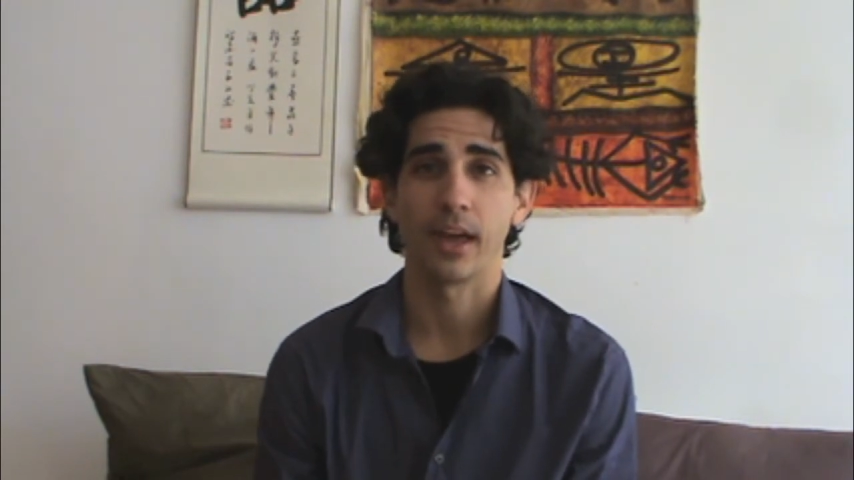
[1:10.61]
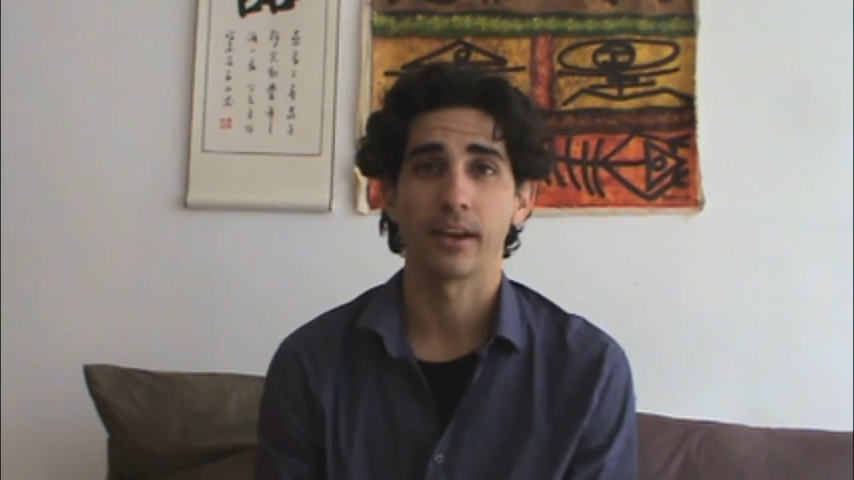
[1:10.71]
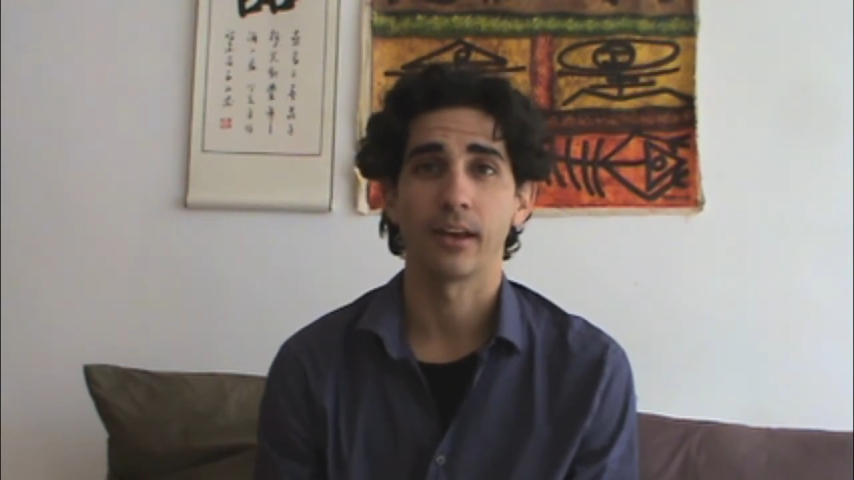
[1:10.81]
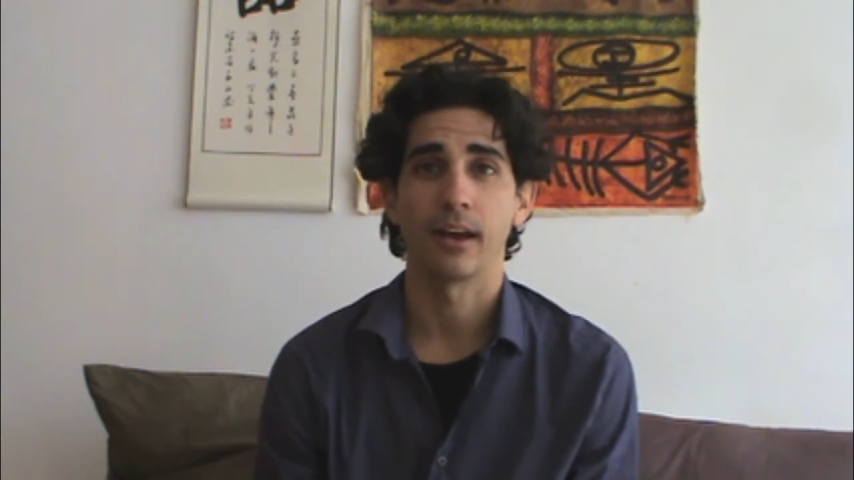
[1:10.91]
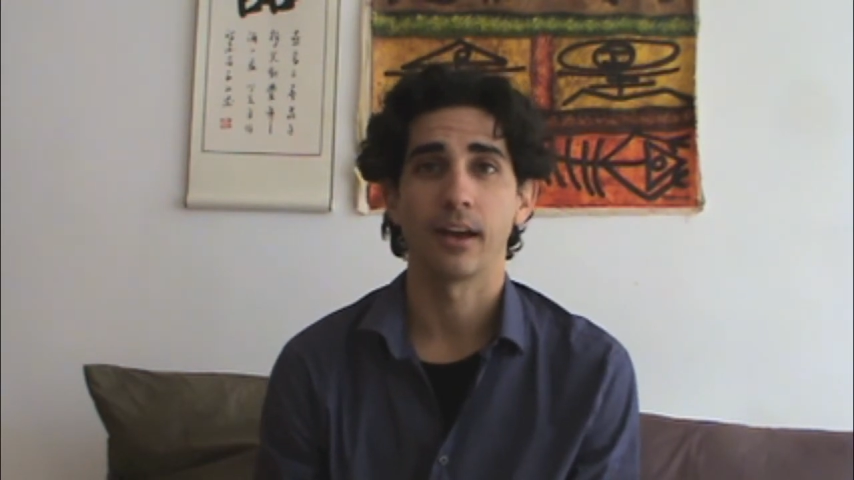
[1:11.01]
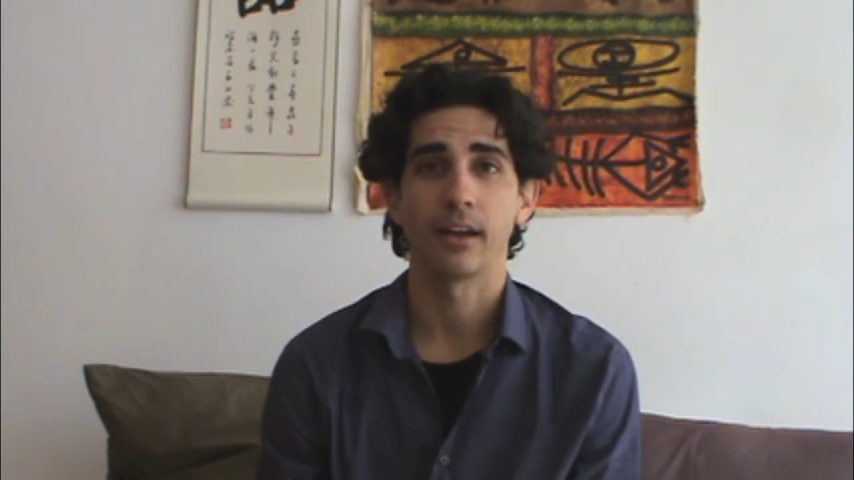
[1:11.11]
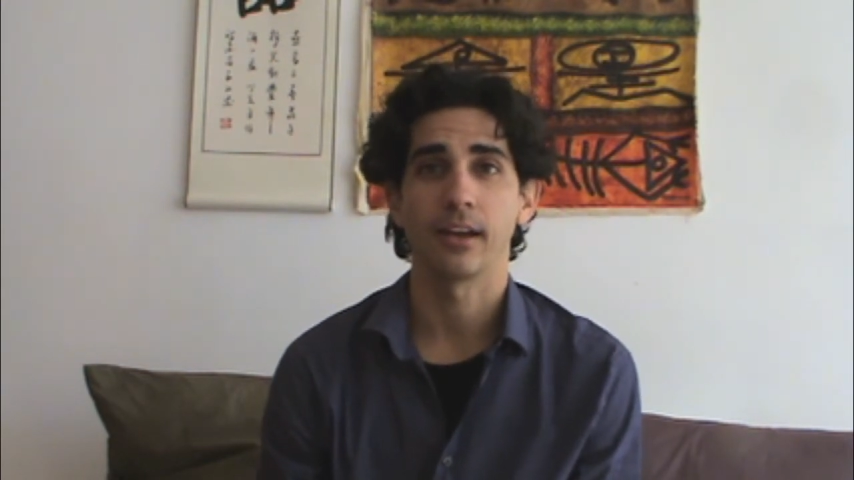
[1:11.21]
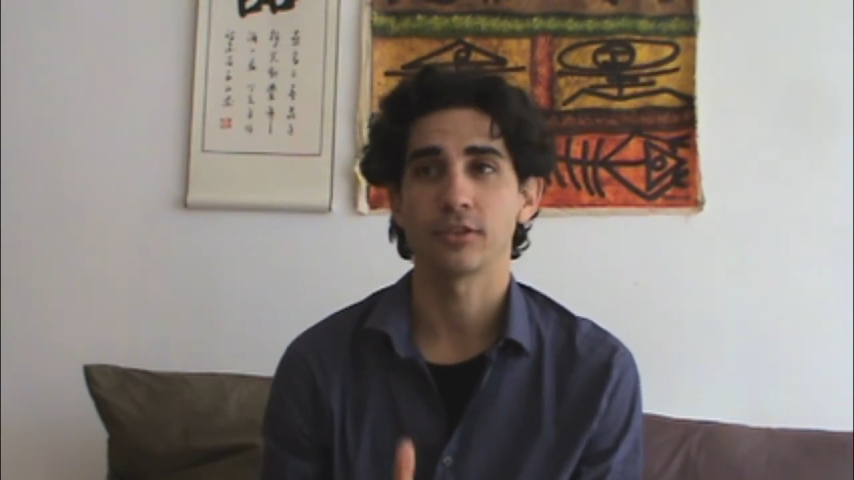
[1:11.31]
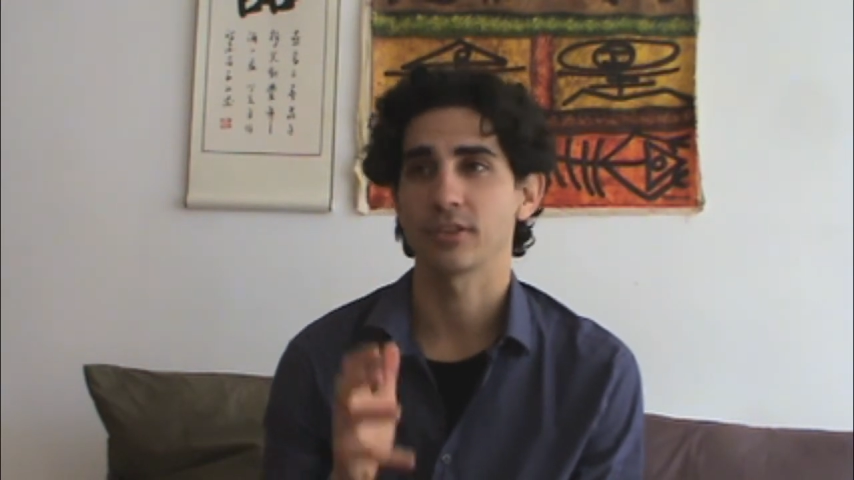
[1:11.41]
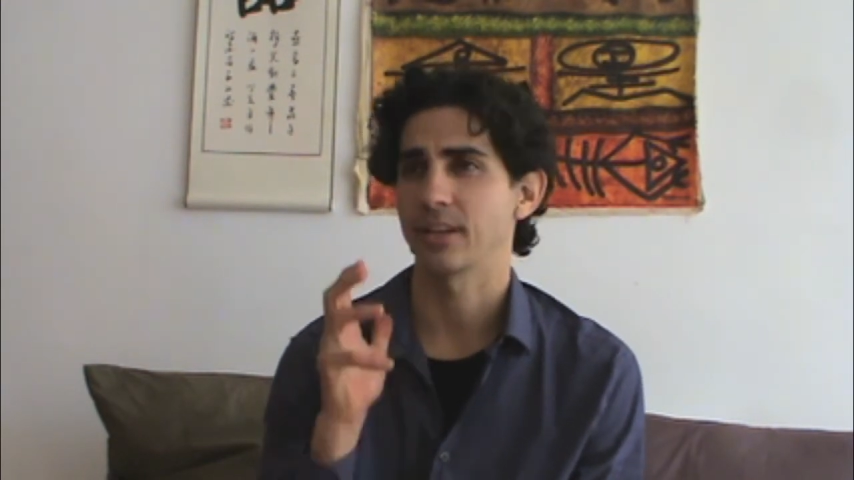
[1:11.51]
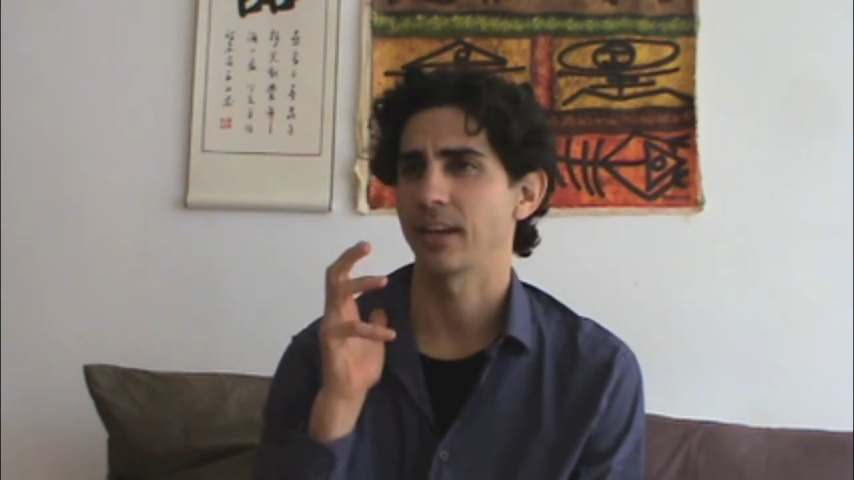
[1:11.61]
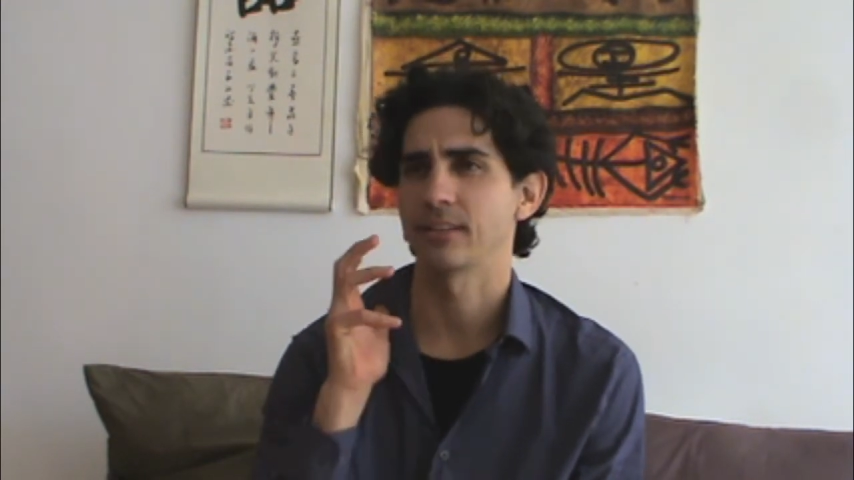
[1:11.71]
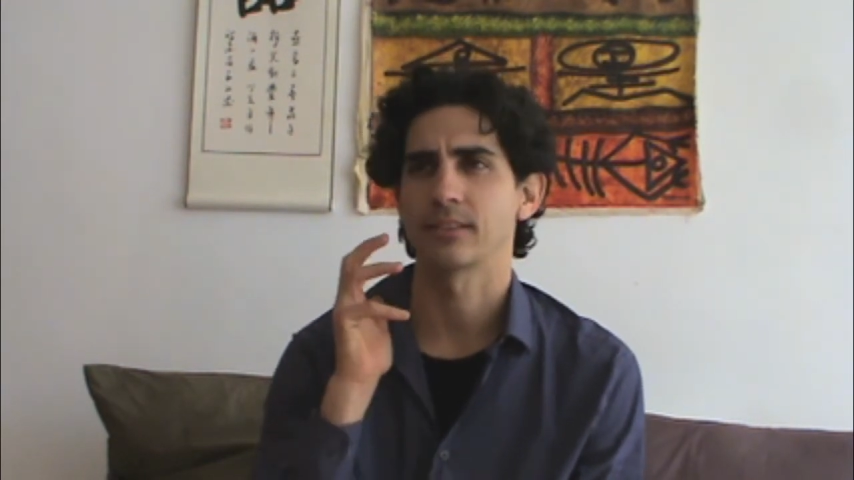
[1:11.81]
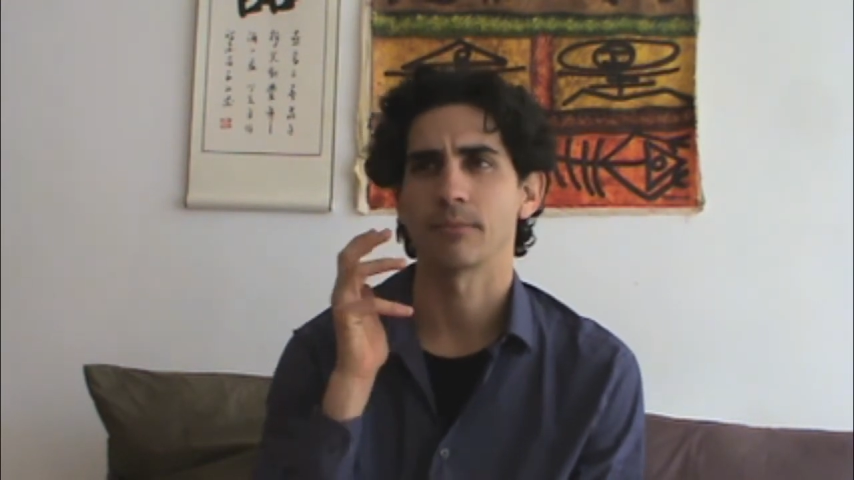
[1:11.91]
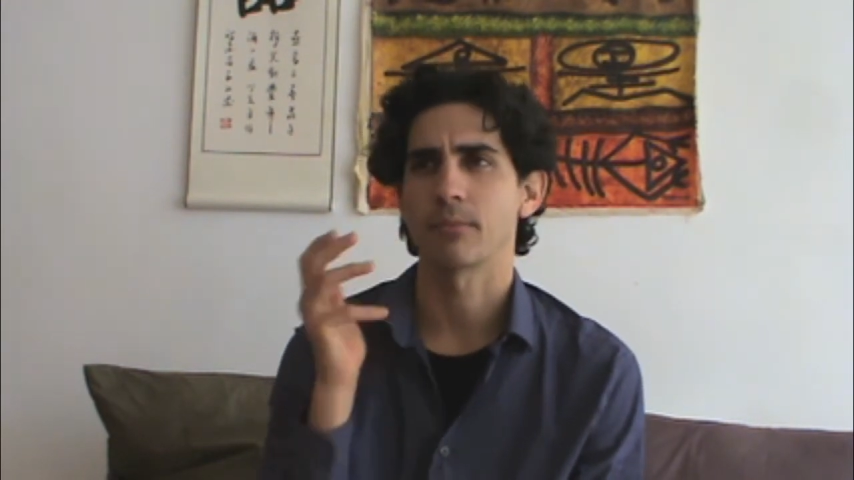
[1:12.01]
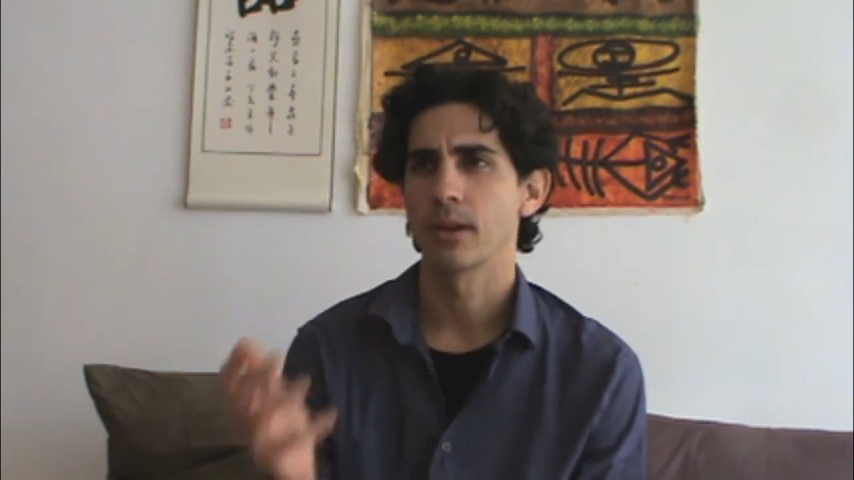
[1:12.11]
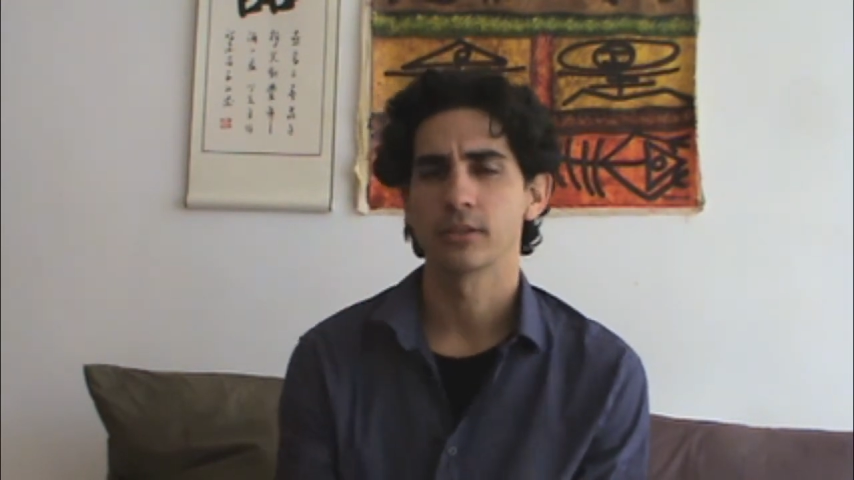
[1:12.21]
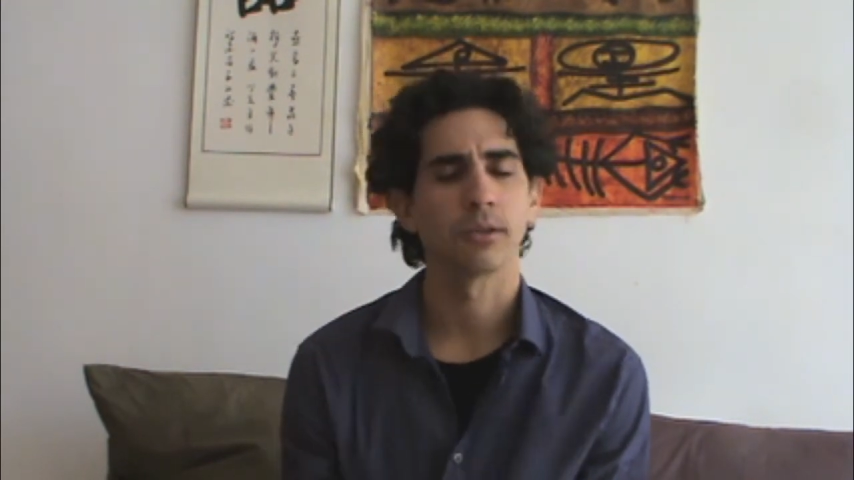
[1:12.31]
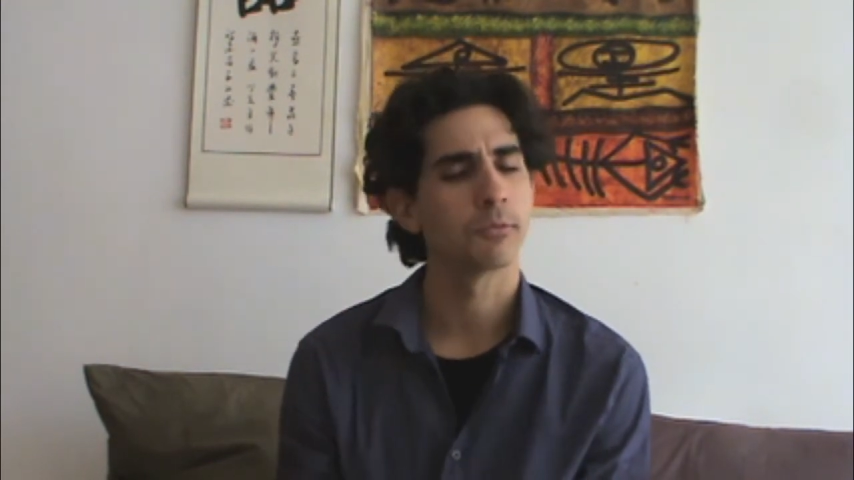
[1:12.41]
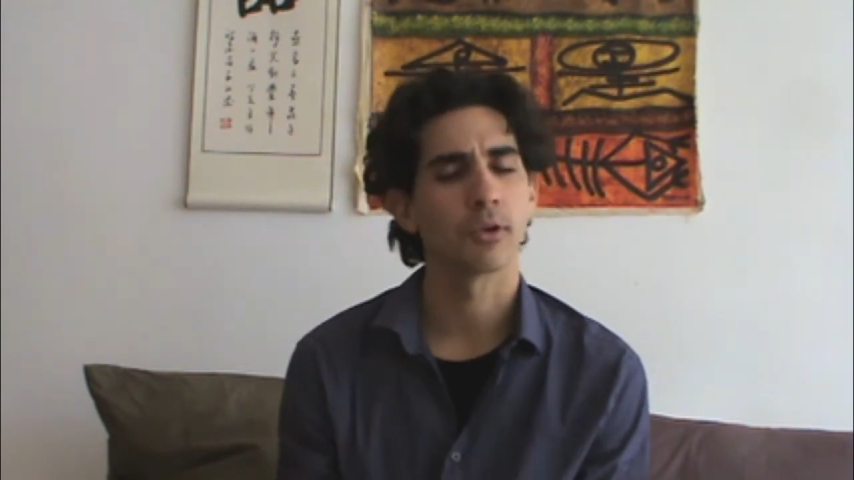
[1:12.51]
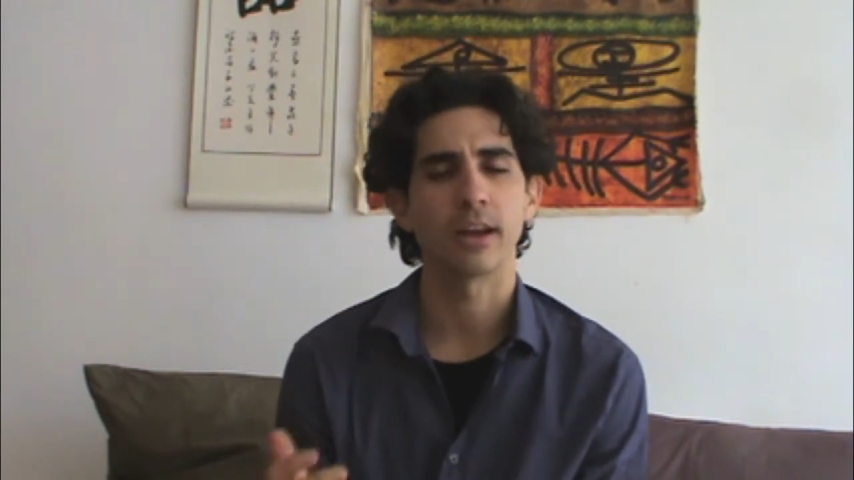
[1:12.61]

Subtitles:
one that just has